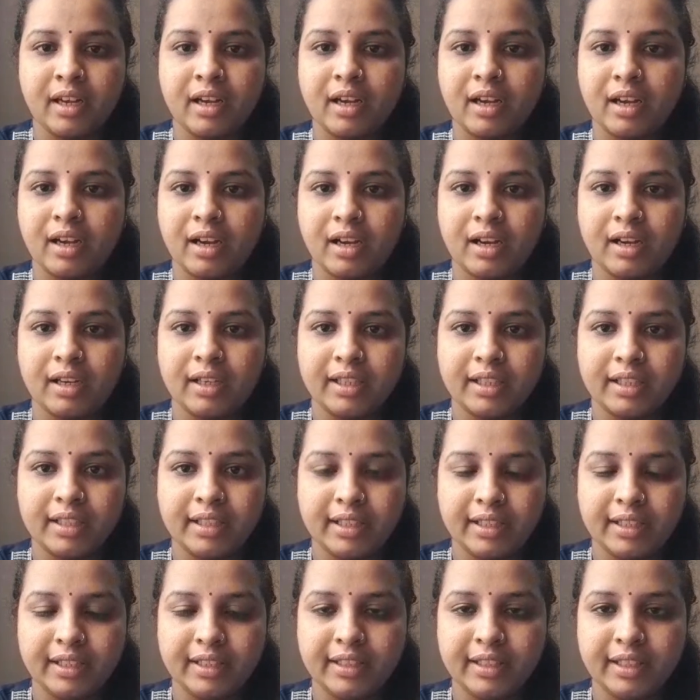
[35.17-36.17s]

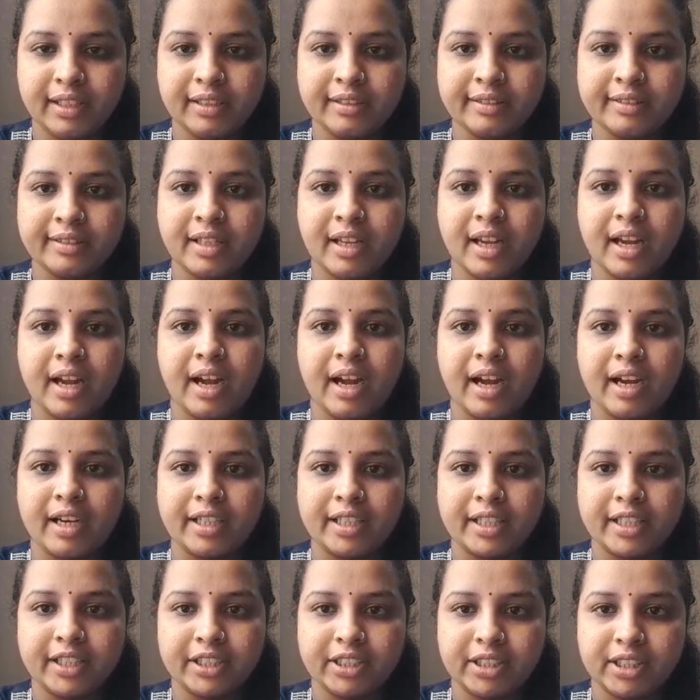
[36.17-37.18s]
In this,
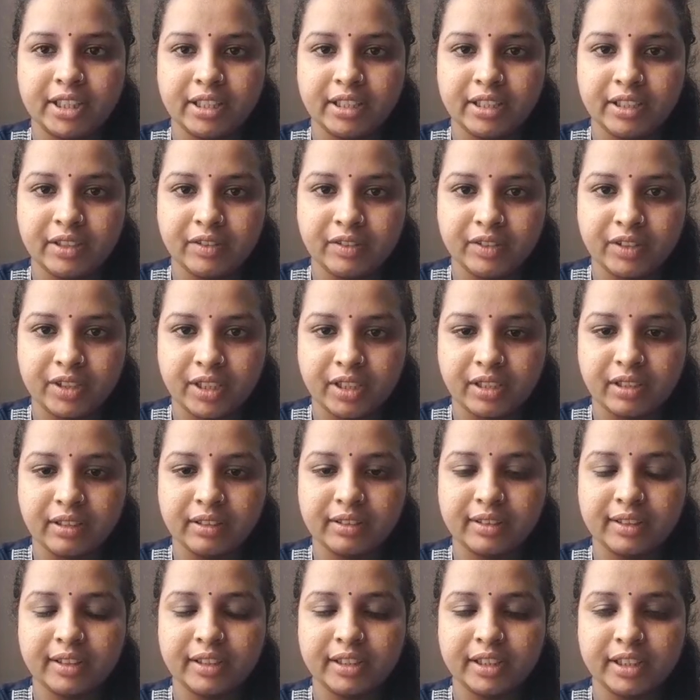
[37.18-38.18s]
testing new
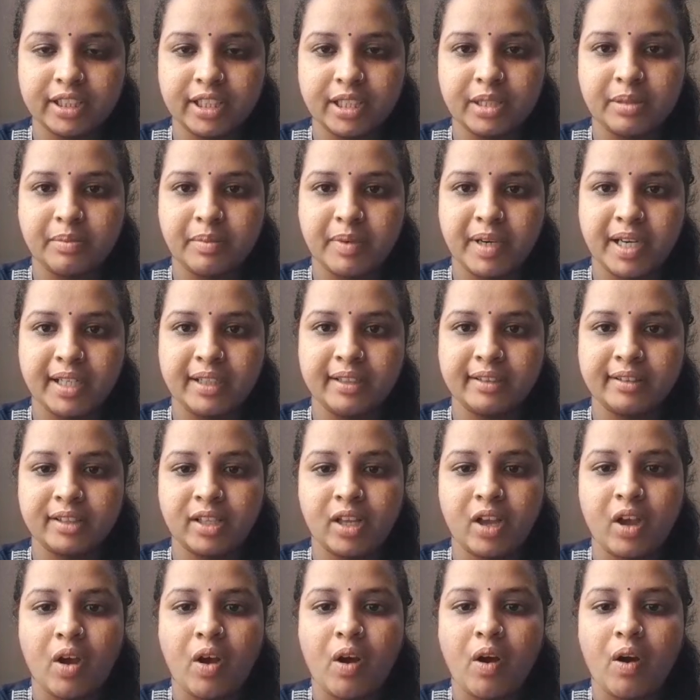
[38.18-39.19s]
drugs, treatments,
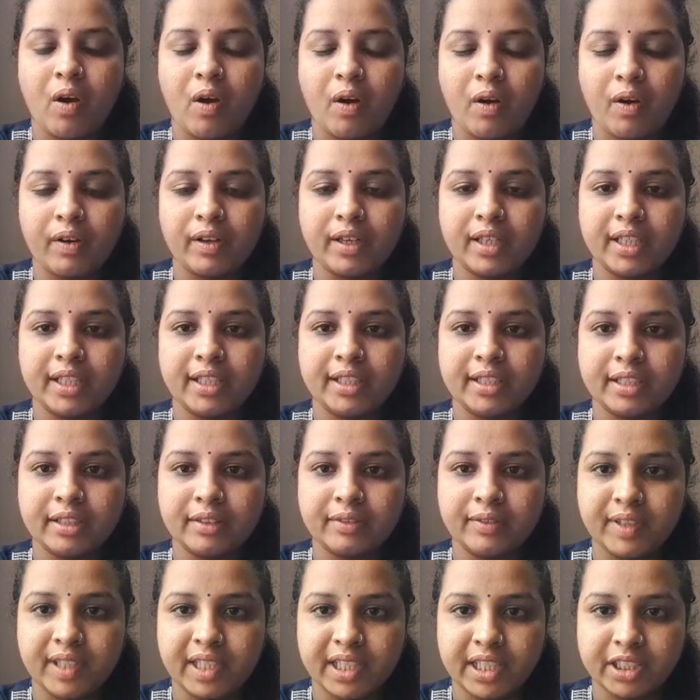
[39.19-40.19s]
or
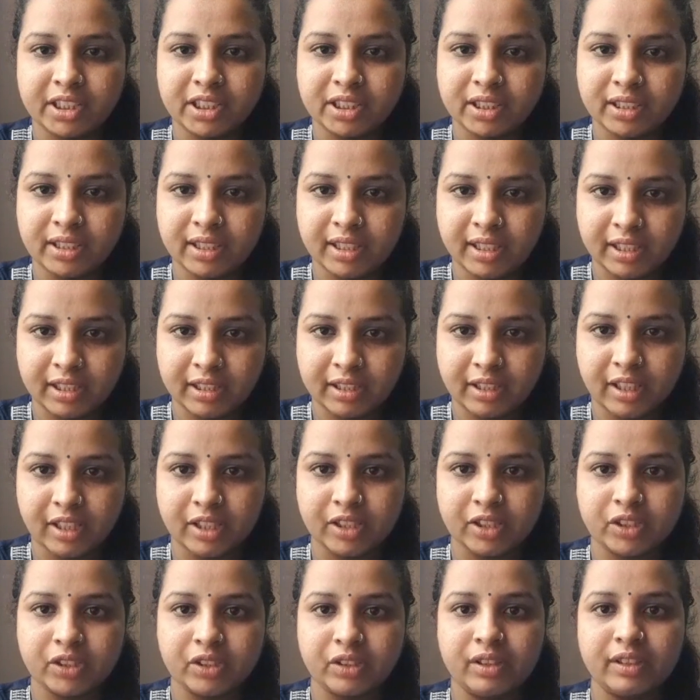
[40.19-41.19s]
intervention in
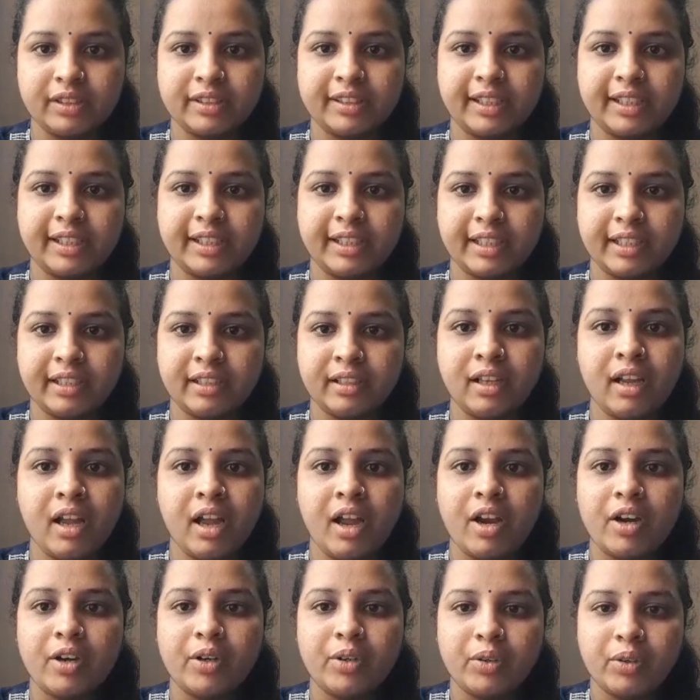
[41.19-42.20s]
control setting
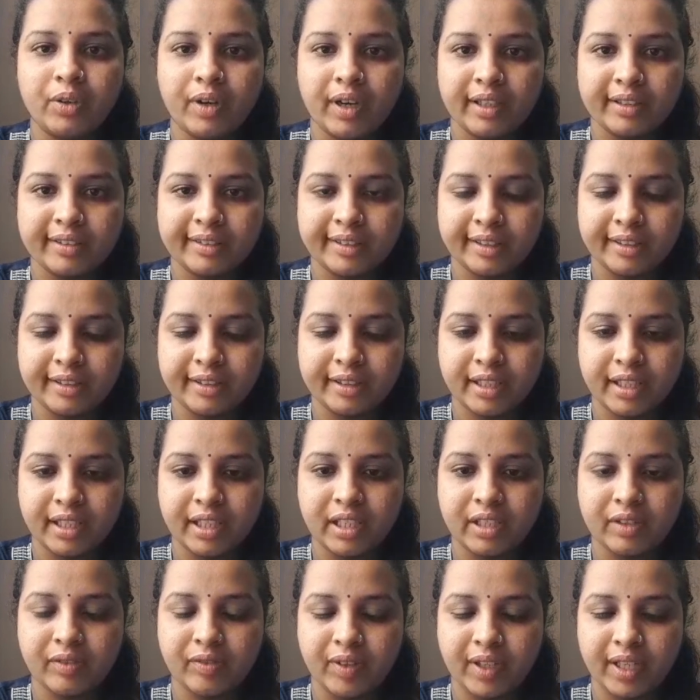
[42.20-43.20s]
to assess their
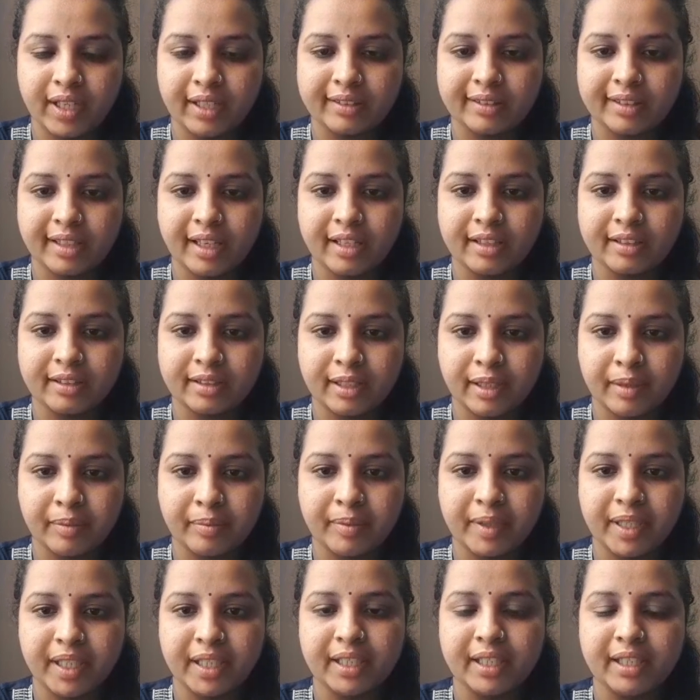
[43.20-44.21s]
efficacy and
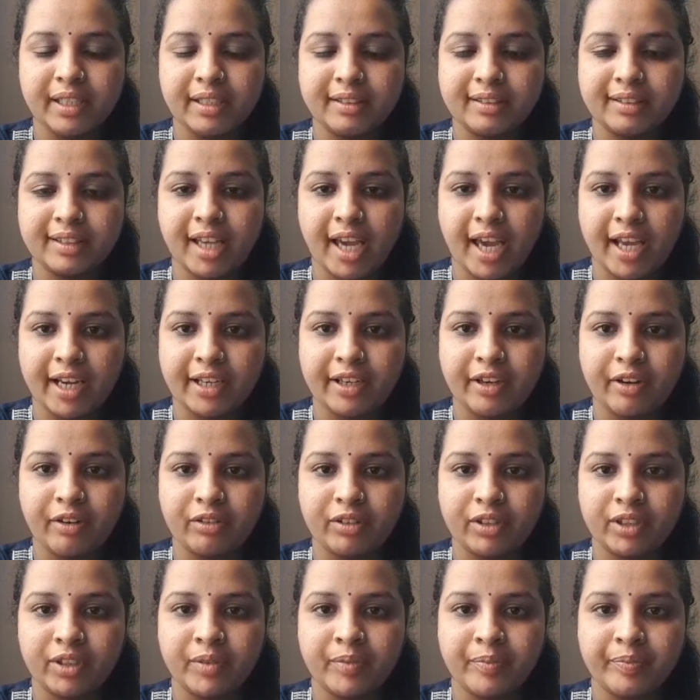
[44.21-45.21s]
safety is carried
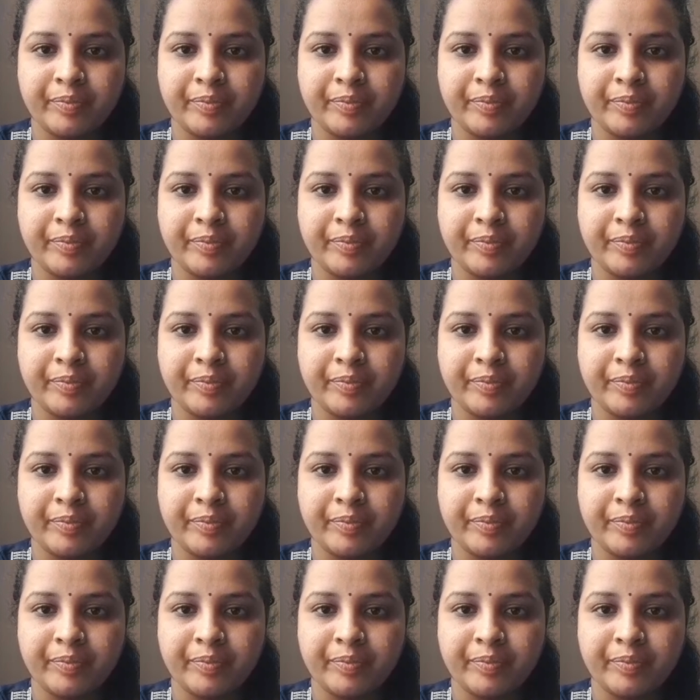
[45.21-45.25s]
out.